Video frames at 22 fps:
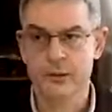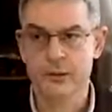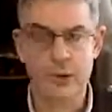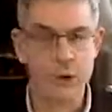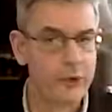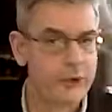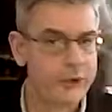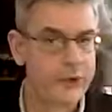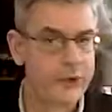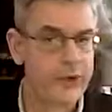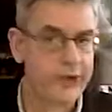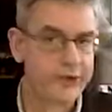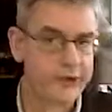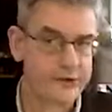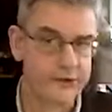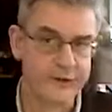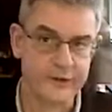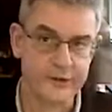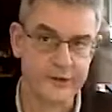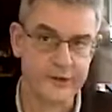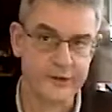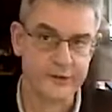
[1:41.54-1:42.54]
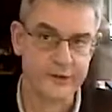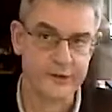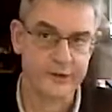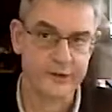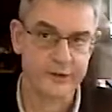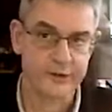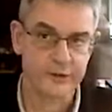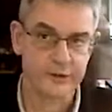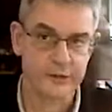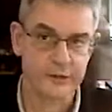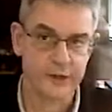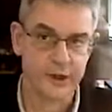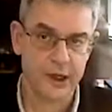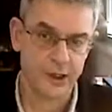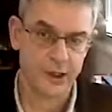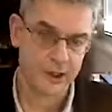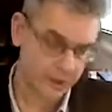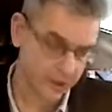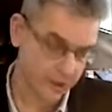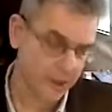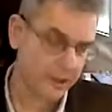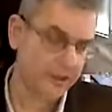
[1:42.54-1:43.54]
Both narcissists,
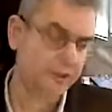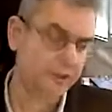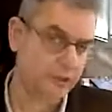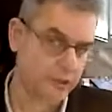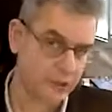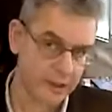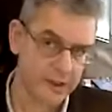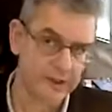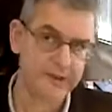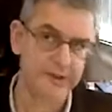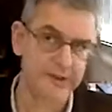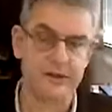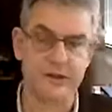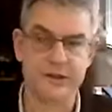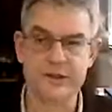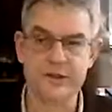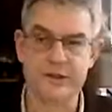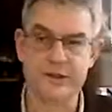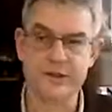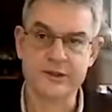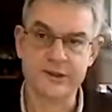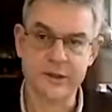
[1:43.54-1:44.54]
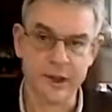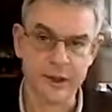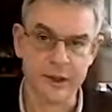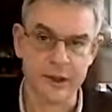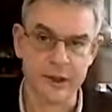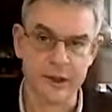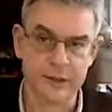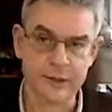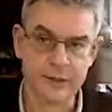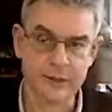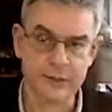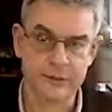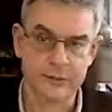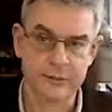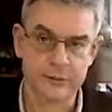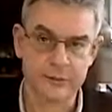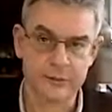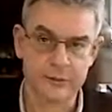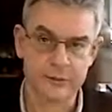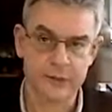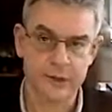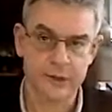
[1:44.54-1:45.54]
and again to a lesser extent psychopaths,
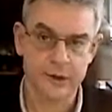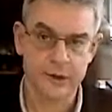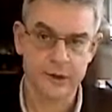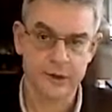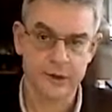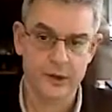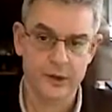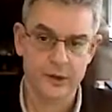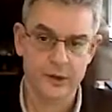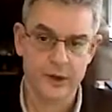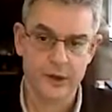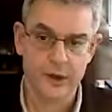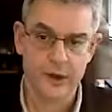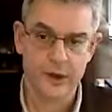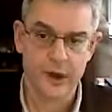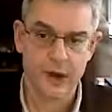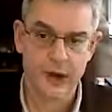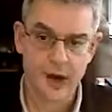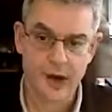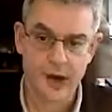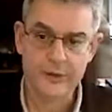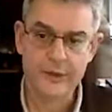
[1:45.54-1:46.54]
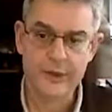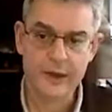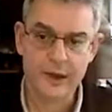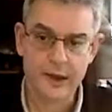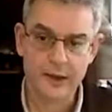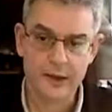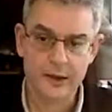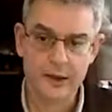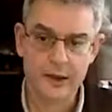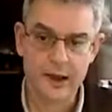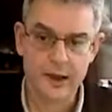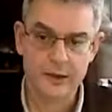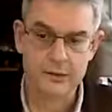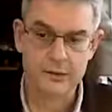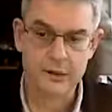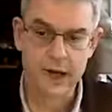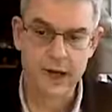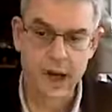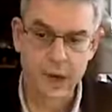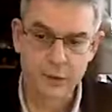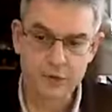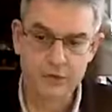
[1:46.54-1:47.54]
are the
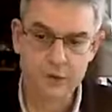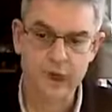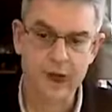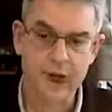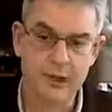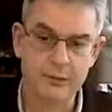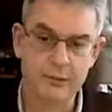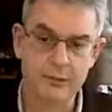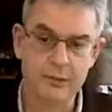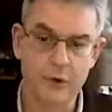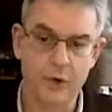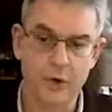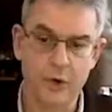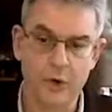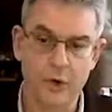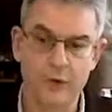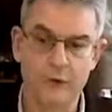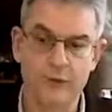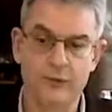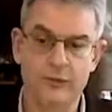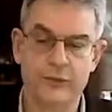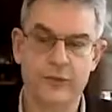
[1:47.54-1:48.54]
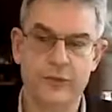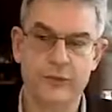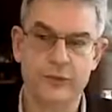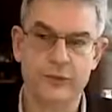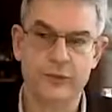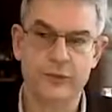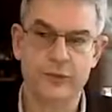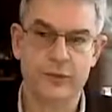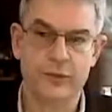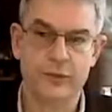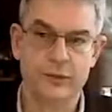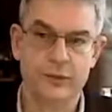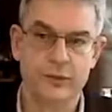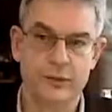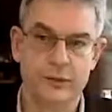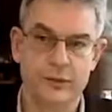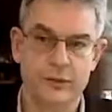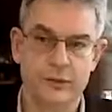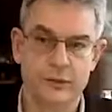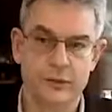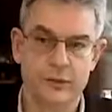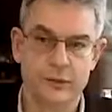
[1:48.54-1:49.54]
outcome of
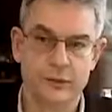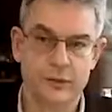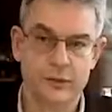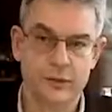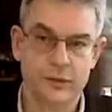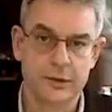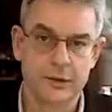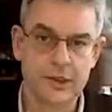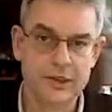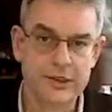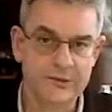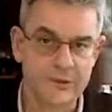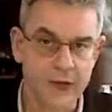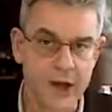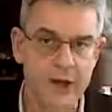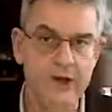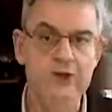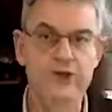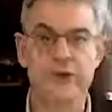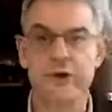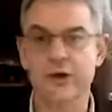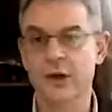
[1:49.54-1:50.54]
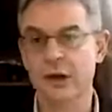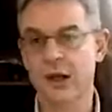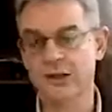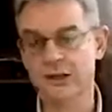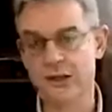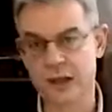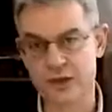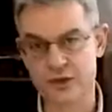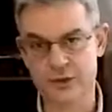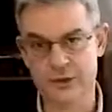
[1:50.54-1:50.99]
dysfunctional